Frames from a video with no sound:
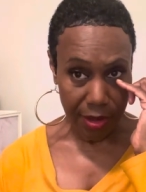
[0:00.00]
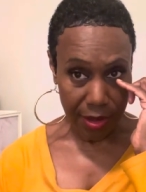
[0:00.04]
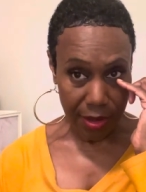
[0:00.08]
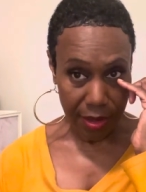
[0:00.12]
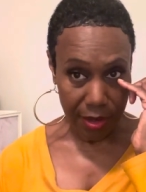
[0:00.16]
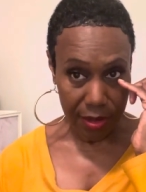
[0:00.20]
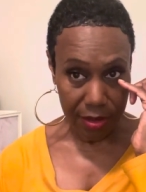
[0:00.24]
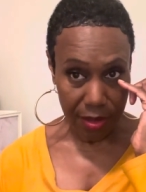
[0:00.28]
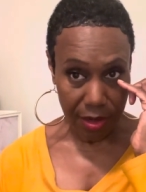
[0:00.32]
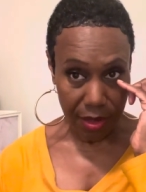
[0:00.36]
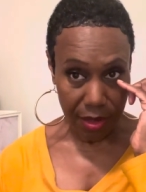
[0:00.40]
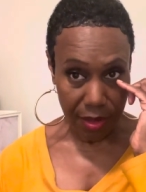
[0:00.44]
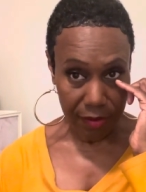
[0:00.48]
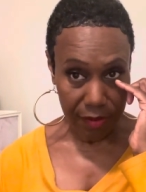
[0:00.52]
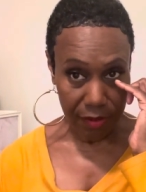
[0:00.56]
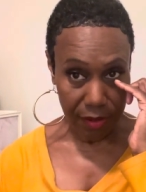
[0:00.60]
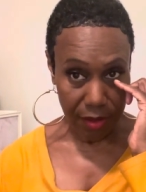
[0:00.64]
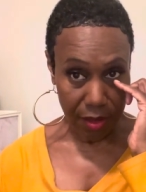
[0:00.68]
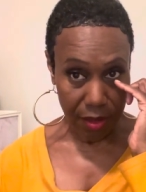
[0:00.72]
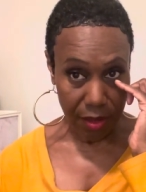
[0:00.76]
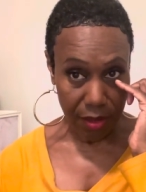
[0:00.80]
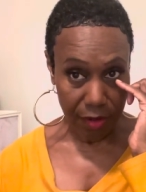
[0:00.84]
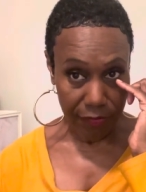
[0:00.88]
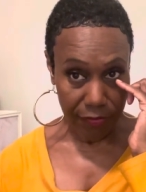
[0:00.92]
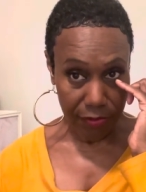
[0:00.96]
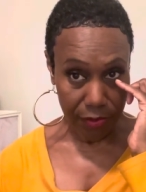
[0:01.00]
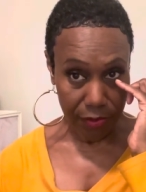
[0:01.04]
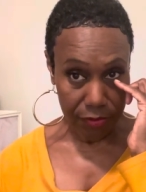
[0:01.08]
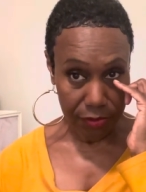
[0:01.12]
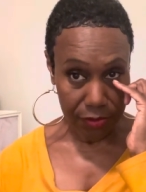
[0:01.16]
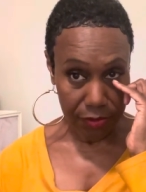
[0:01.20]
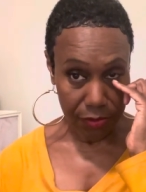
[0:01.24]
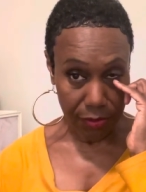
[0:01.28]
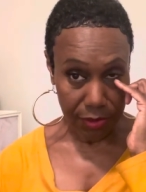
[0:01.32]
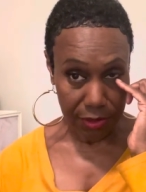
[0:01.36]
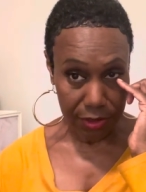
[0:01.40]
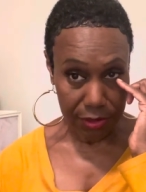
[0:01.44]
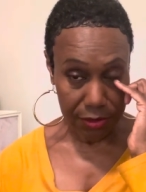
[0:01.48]
I didn't ask any of those
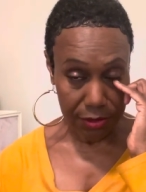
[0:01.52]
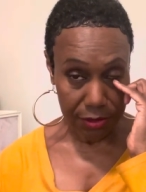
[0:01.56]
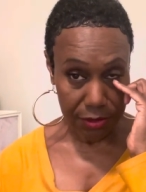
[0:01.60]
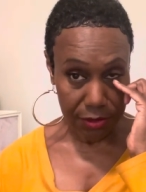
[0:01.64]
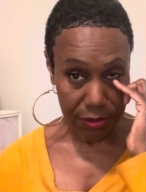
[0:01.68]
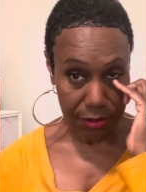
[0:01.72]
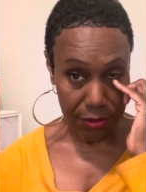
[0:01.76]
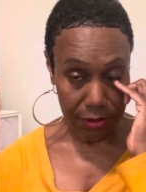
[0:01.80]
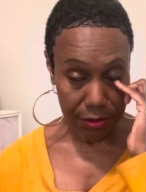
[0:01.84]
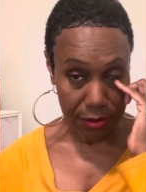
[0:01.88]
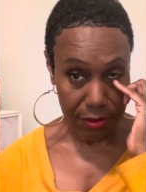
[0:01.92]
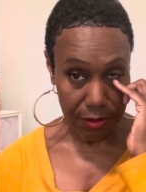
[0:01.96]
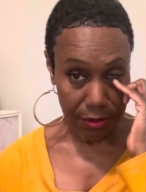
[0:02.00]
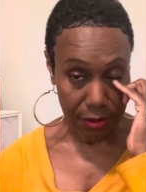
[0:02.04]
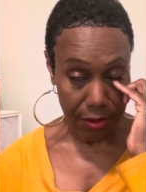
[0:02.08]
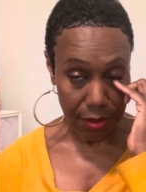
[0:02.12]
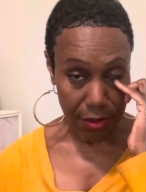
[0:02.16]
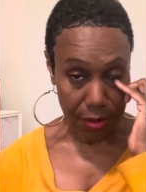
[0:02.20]
questions.